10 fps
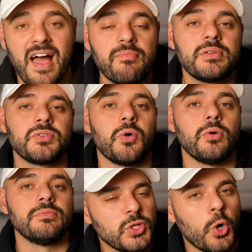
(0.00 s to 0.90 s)
I've been
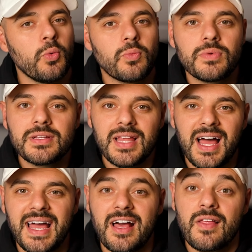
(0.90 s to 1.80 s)
told don't
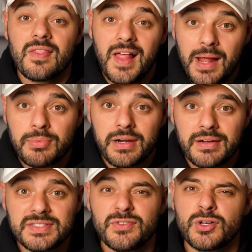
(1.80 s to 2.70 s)
rely on
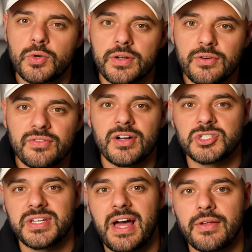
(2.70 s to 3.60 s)
libraries for critical
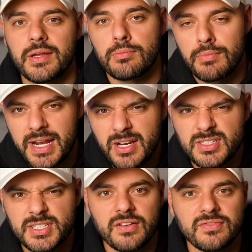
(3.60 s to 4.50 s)
functionality. Write it
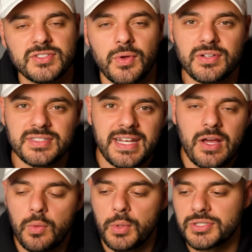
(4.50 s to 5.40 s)
yourself so you understand
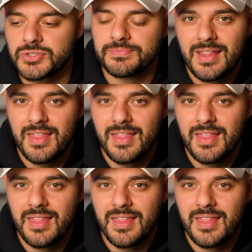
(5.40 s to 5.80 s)
how it works.